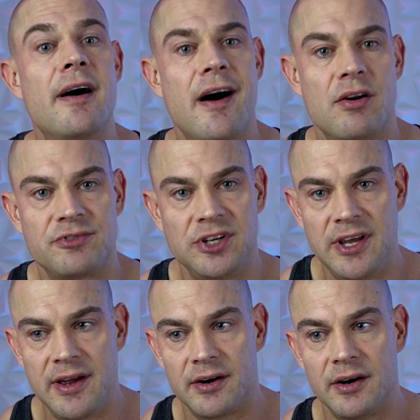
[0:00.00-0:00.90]
out of the
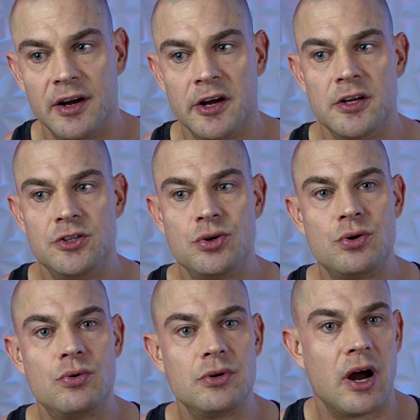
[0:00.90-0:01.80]
year
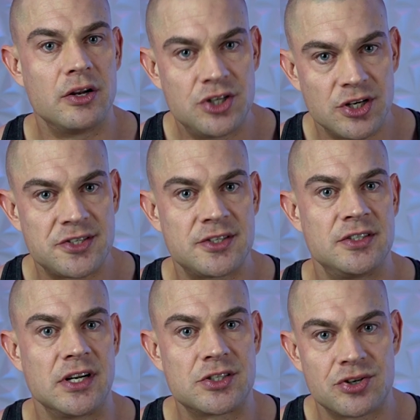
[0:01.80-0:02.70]
to
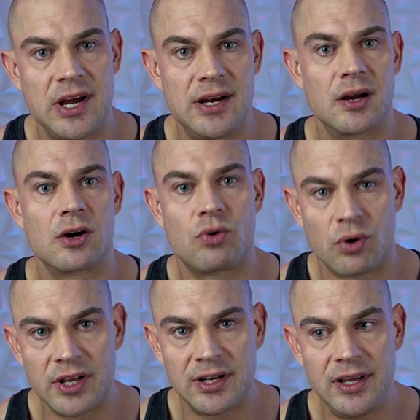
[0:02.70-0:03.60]
adjust their training
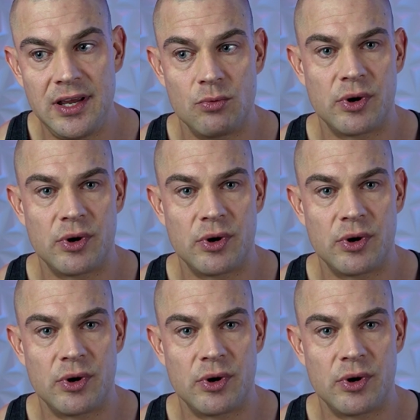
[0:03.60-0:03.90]
accordingly.